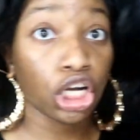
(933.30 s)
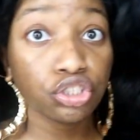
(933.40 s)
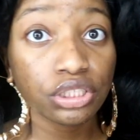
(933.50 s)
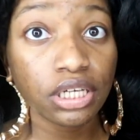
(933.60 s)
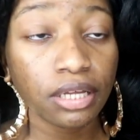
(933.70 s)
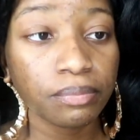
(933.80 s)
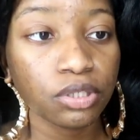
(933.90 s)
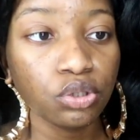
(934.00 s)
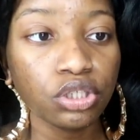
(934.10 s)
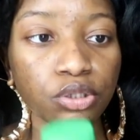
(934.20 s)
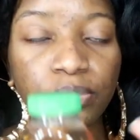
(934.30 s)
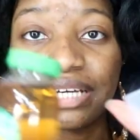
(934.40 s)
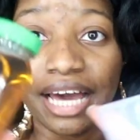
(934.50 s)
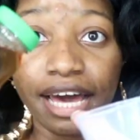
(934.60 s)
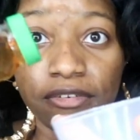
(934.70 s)
laundry cup, you could
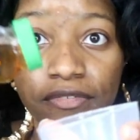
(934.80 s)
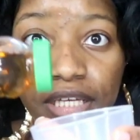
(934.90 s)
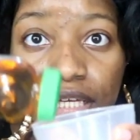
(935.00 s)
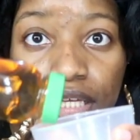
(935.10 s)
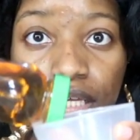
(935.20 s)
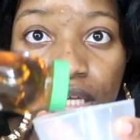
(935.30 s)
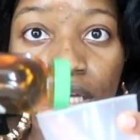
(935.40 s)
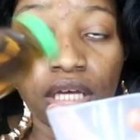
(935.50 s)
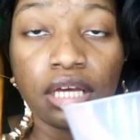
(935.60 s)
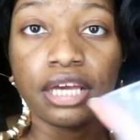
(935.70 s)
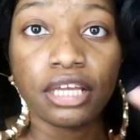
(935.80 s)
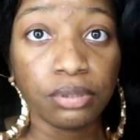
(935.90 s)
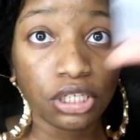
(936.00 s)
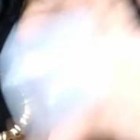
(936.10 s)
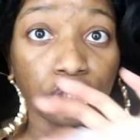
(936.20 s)
put half of it
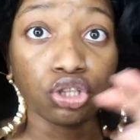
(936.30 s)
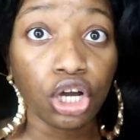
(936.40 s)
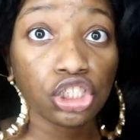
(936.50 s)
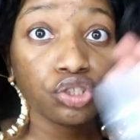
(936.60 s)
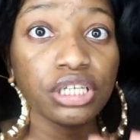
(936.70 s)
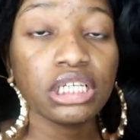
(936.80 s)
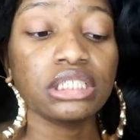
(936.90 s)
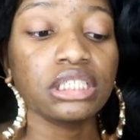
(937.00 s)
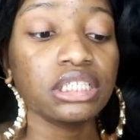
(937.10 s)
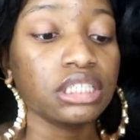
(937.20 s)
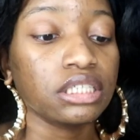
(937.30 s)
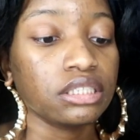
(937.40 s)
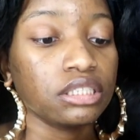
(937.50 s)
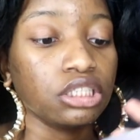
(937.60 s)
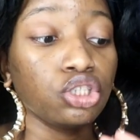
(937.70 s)
and put in your laundry and it's gonna
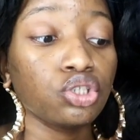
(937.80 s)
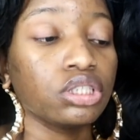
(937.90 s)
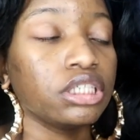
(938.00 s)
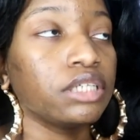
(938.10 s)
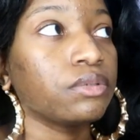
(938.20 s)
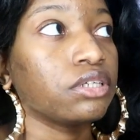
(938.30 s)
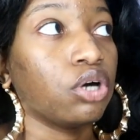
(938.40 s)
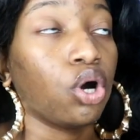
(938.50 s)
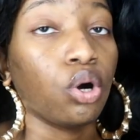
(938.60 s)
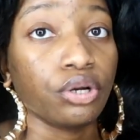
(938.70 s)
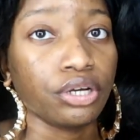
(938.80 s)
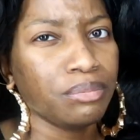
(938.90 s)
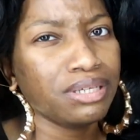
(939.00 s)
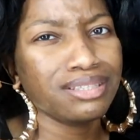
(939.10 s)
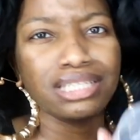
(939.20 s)
literally get rid of the odor
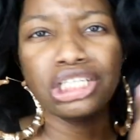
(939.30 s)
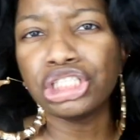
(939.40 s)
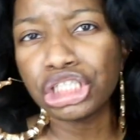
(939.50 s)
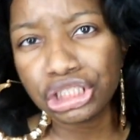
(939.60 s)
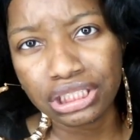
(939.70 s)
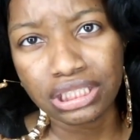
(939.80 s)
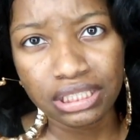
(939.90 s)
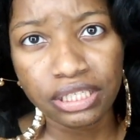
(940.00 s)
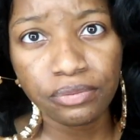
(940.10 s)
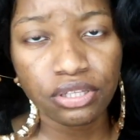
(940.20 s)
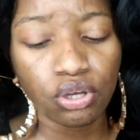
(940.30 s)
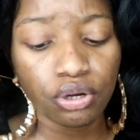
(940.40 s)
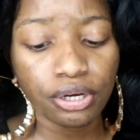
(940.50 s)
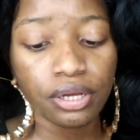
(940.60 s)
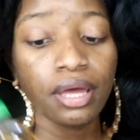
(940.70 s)
i mean the detergent does get rid of the
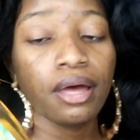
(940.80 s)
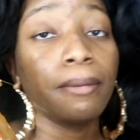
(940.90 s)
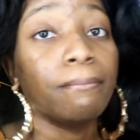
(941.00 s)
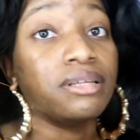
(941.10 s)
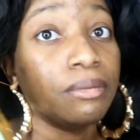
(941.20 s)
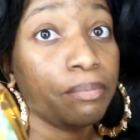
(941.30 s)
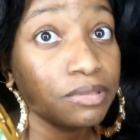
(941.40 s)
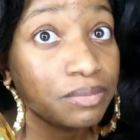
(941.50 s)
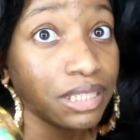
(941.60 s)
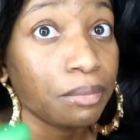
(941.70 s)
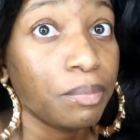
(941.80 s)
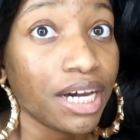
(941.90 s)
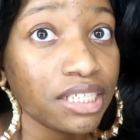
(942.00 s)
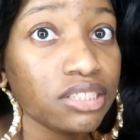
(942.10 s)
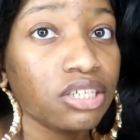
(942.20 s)
odor but the smell of
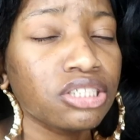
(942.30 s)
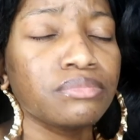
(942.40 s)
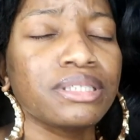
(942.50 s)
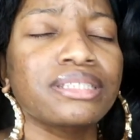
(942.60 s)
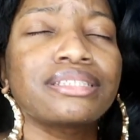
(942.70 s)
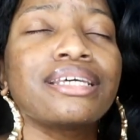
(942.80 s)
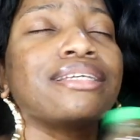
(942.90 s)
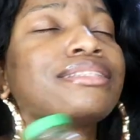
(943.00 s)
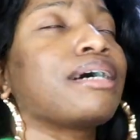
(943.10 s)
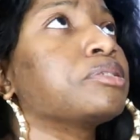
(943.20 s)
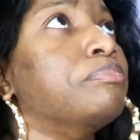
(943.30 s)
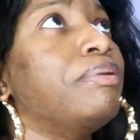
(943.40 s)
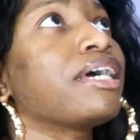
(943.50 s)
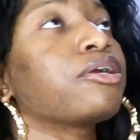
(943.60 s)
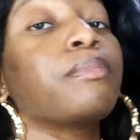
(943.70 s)
pine sol just makes it 10 times
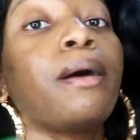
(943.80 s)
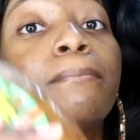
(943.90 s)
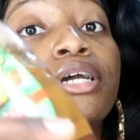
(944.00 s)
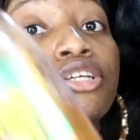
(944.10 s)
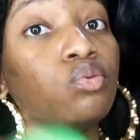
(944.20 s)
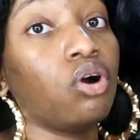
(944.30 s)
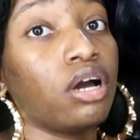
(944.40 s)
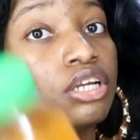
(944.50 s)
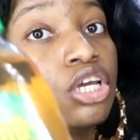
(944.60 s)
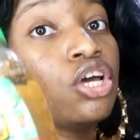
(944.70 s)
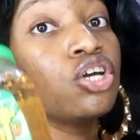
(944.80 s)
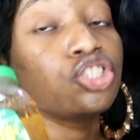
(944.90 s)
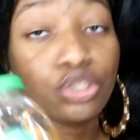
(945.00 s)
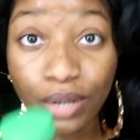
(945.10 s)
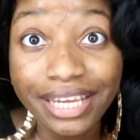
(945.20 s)
better i'm putting you on
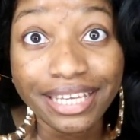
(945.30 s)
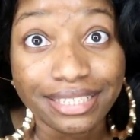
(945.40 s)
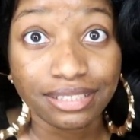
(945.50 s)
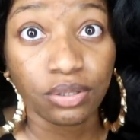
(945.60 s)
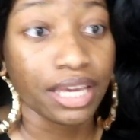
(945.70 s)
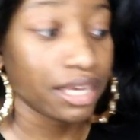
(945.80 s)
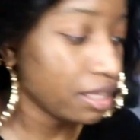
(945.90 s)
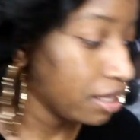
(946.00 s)
try it okay